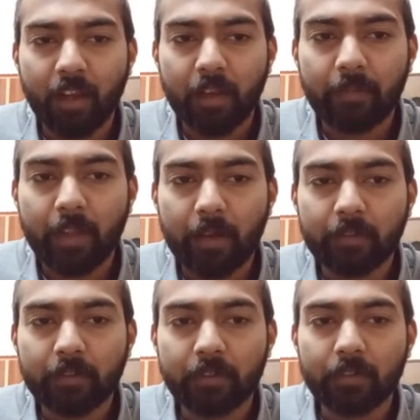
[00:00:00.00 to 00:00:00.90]
The
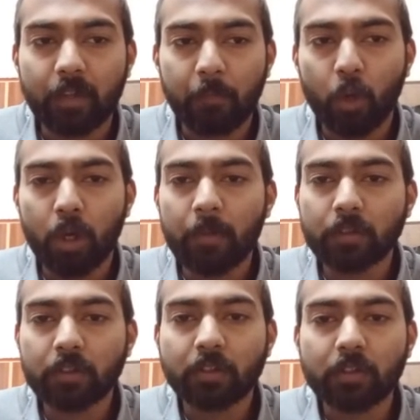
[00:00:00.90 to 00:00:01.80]
polymer
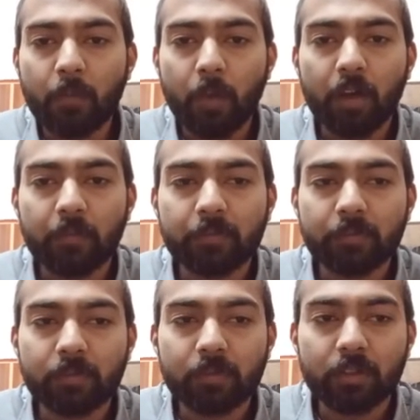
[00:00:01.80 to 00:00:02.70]
system of
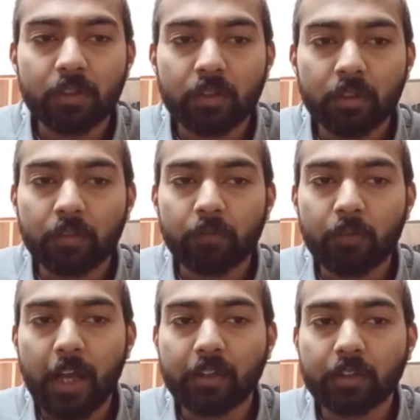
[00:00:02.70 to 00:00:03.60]

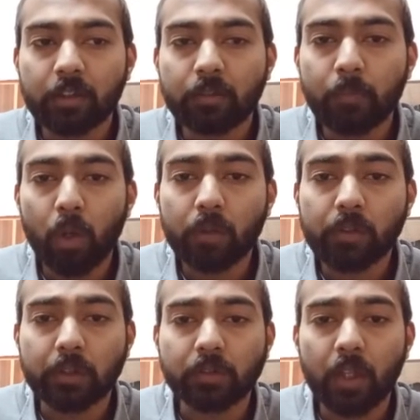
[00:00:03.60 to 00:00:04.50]
flex is more
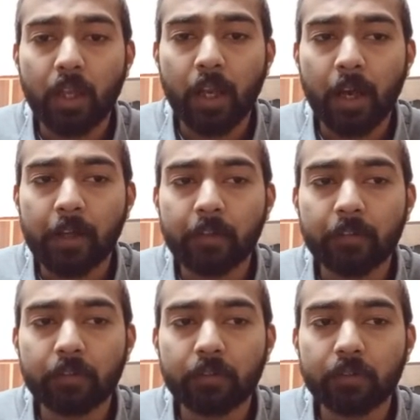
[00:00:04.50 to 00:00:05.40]
crystalline
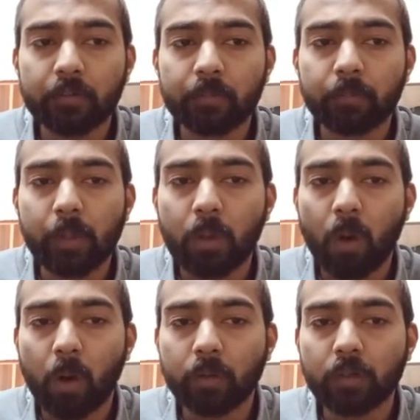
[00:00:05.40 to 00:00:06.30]

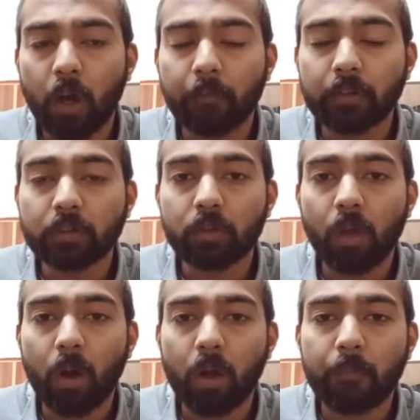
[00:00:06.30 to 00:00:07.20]
because of its
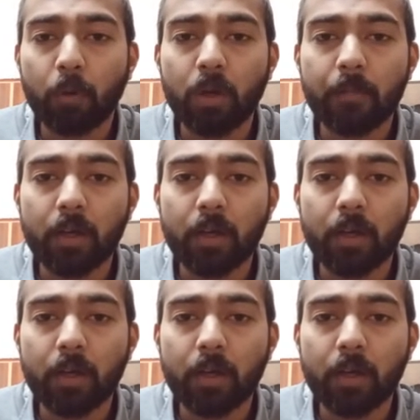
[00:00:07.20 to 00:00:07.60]
longer polymer